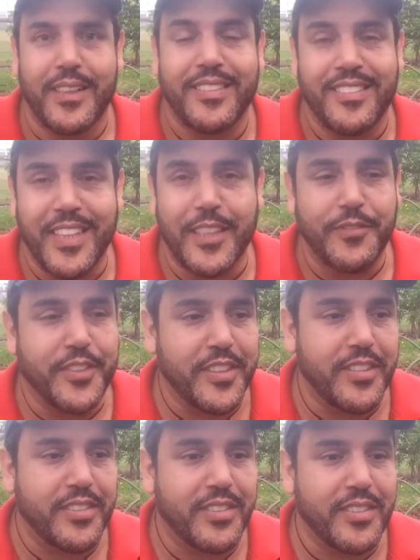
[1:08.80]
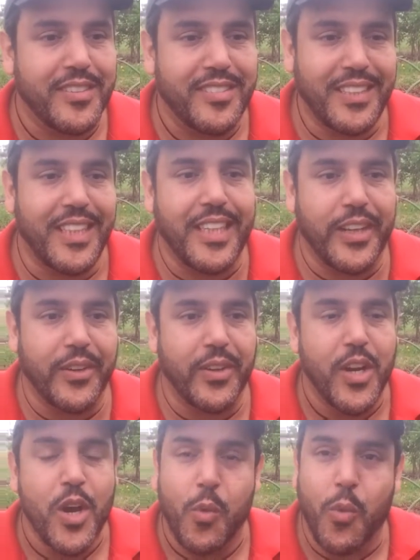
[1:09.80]
Instead of just sitting here
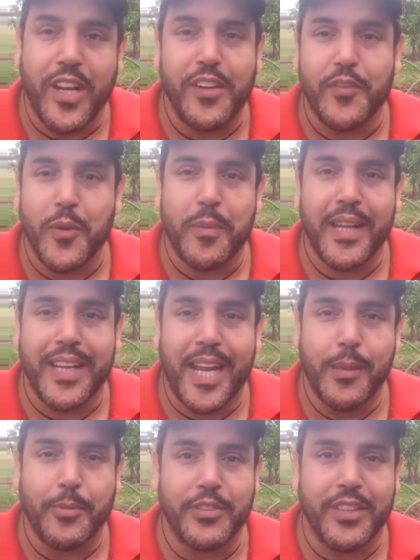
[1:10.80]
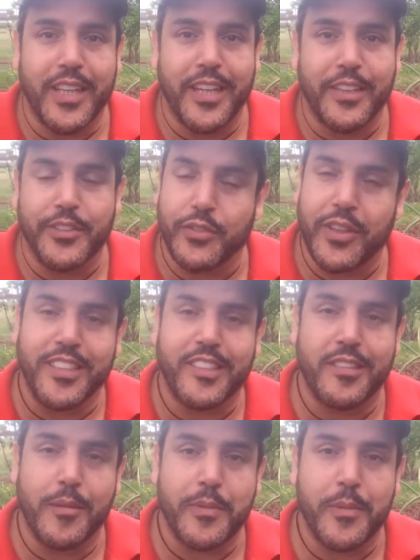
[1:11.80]
waiting for my cables to get here so I can
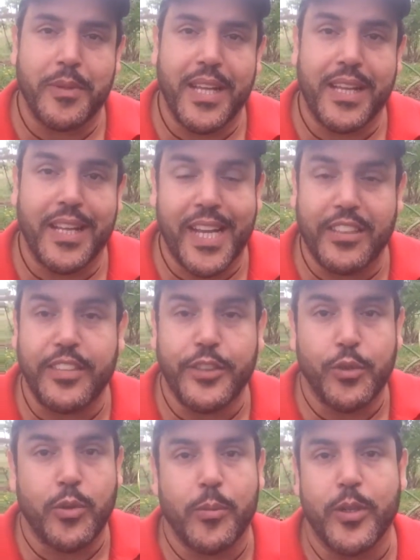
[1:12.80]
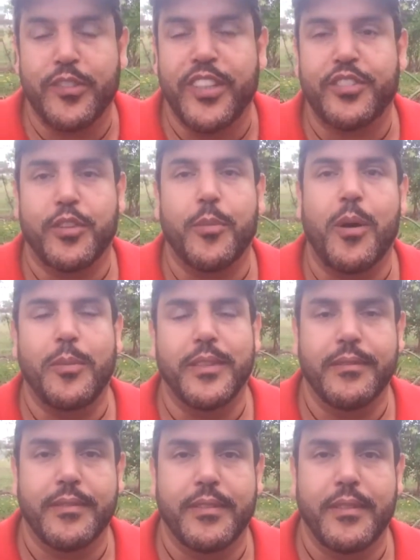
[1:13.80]
jump the bike and actually do a motivational
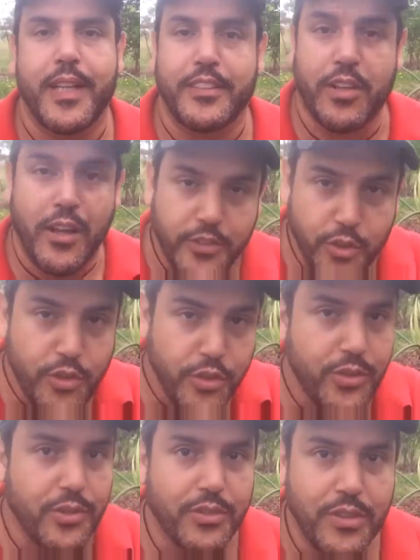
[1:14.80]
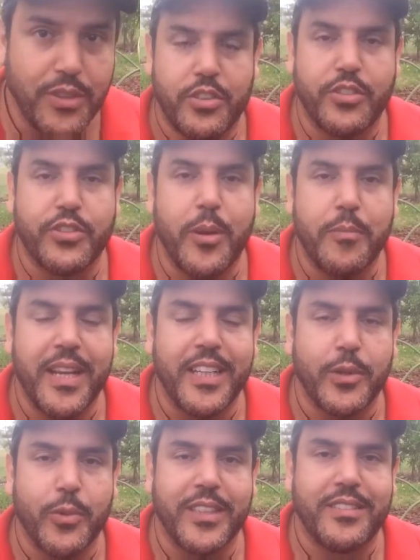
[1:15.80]
moment and talk to you. So start
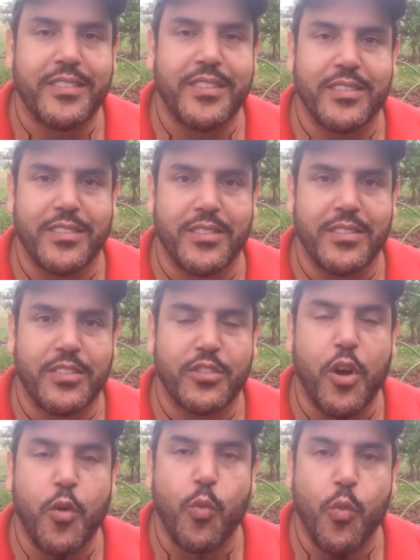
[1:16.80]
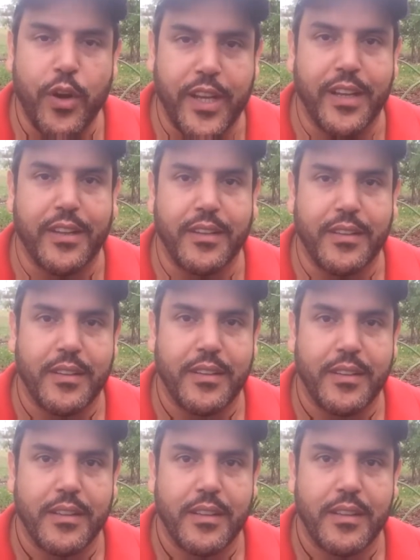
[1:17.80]
making the right decisions. Start working
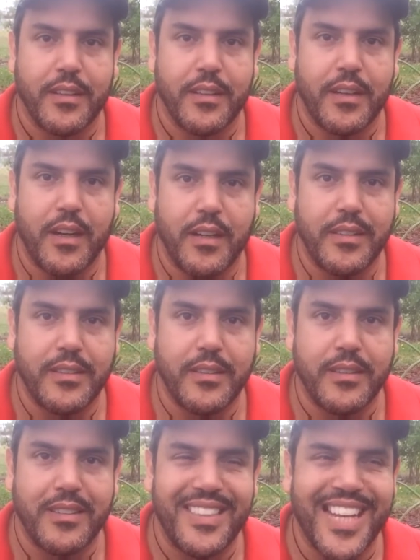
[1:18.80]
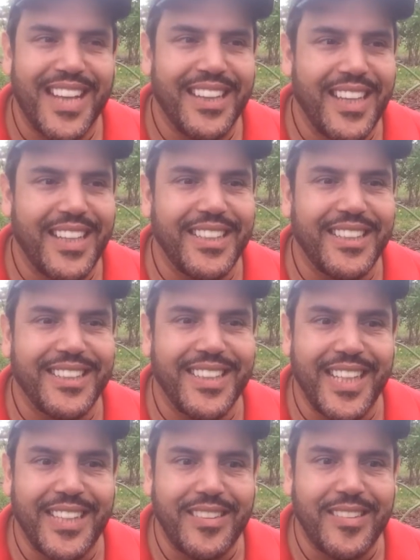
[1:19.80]
on not letting
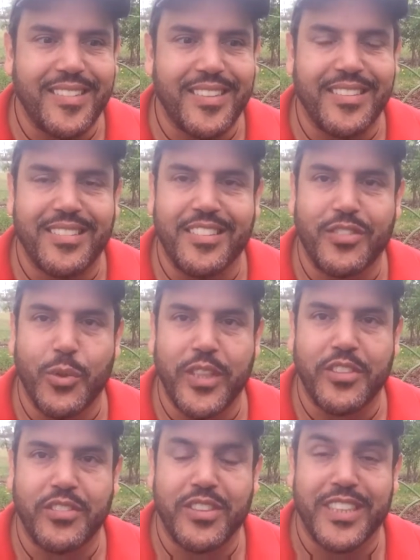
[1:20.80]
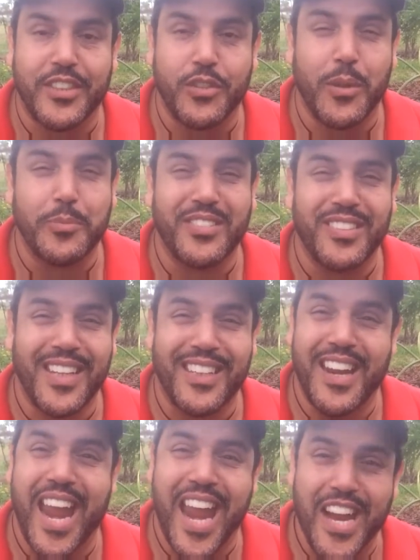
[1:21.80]
things and situations get you upset
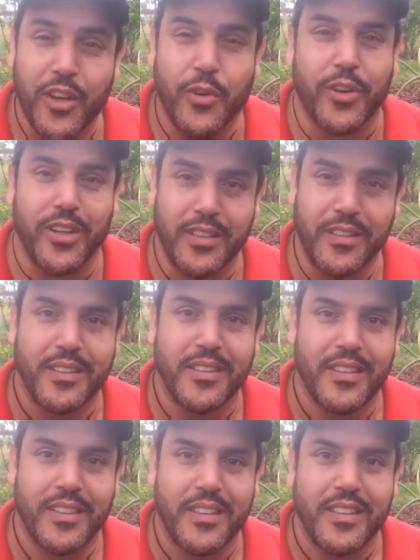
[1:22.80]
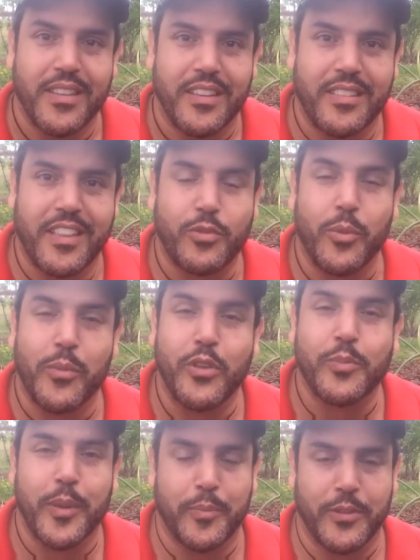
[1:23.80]
and angry. Because that's what
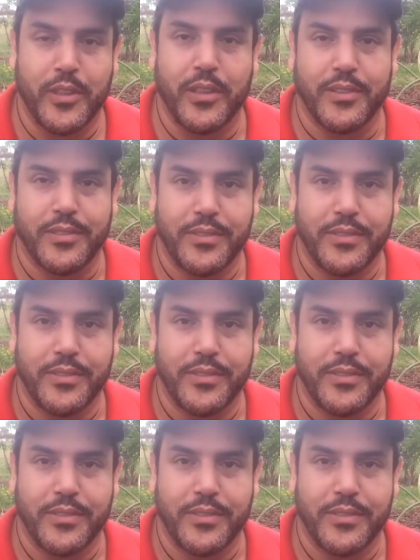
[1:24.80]
most people do.